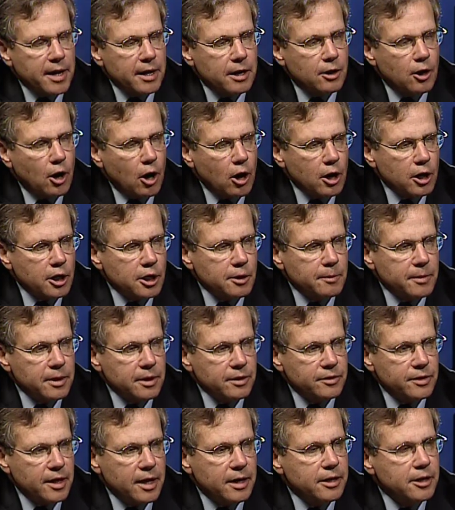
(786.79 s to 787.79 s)
an
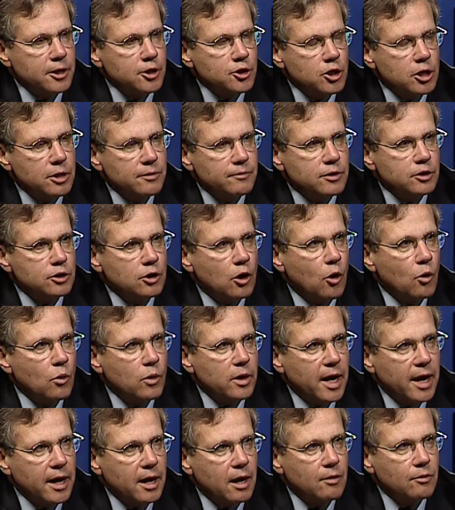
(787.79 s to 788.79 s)
argument that initiative is
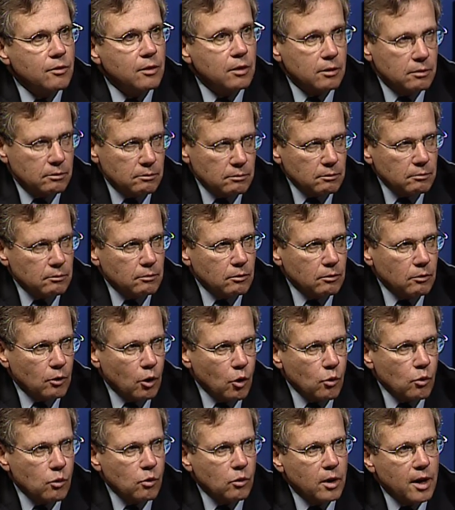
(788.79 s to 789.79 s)
okay on the
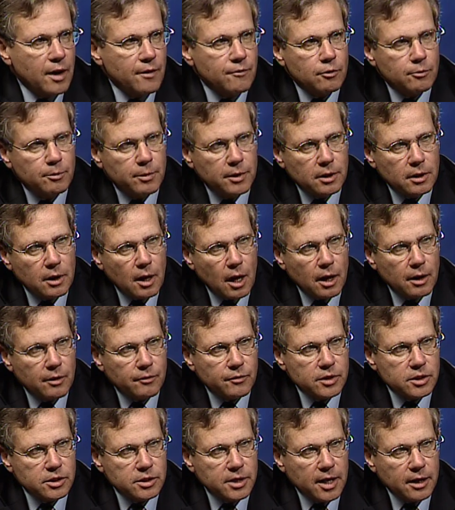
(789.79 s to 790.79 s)
local level, but not on
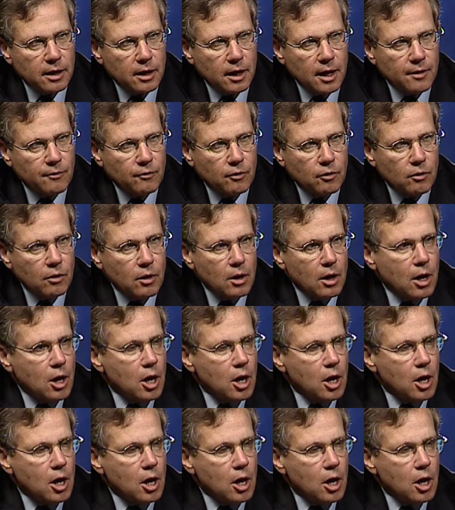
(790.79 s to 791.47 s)
the state level.